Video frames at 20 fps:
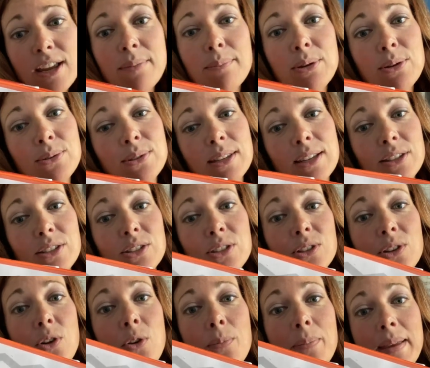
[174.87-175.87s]
music
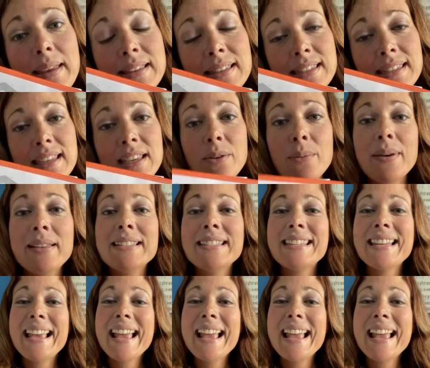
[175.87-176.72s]
scope and sequence.